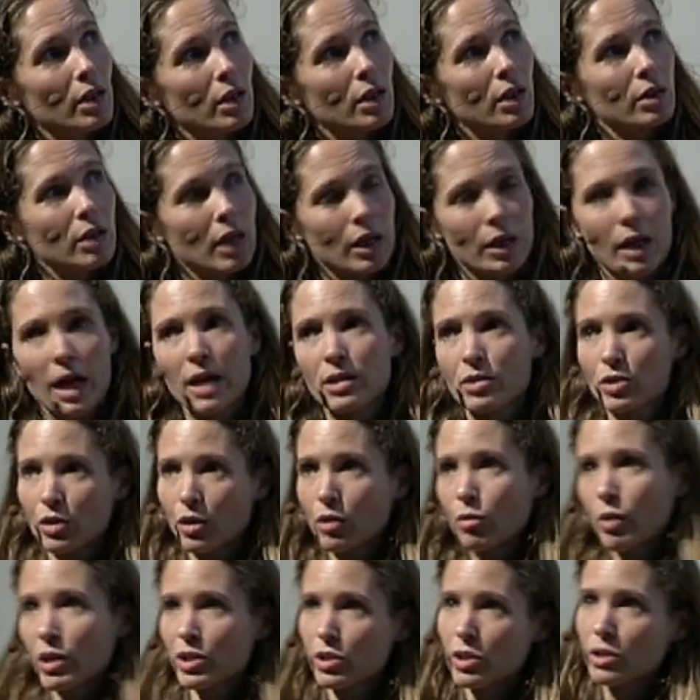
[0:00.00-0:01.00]
I can
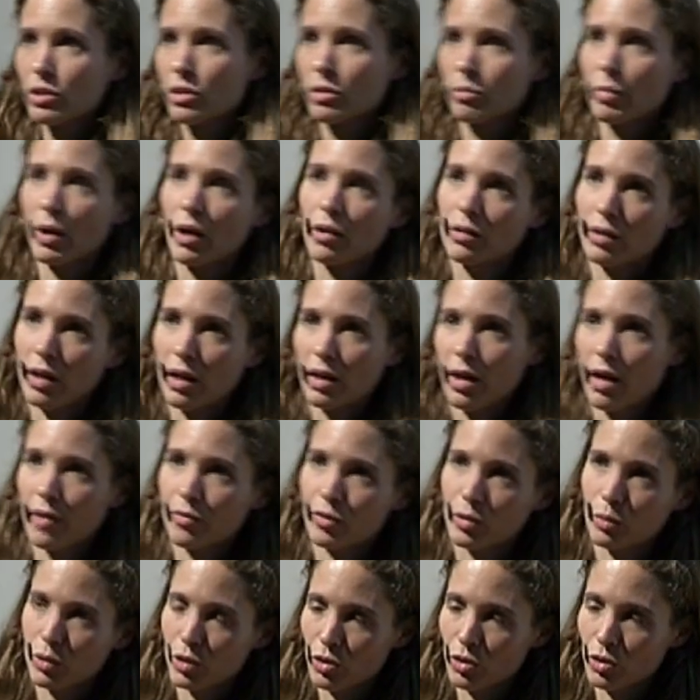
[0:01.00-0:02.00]
answer questions about that
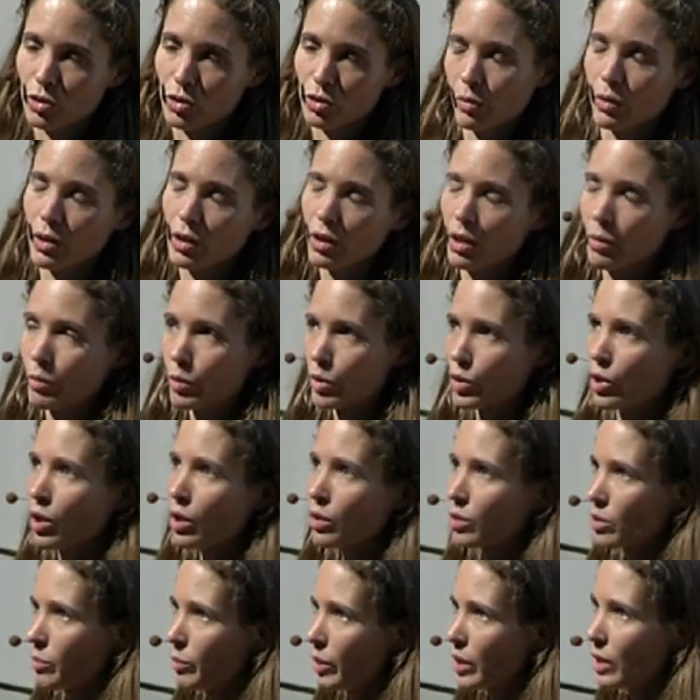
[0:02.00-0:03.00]
afterwards, or if you want to come and
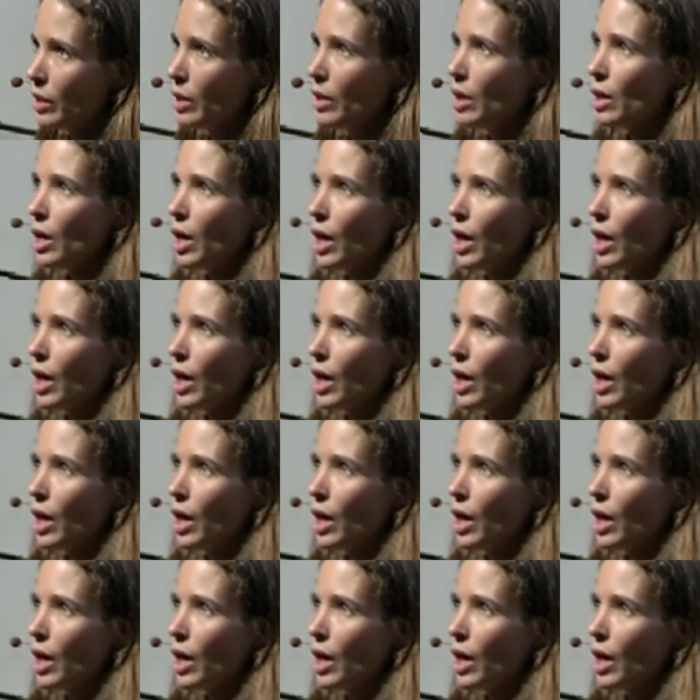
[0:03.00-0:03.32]
talk to me.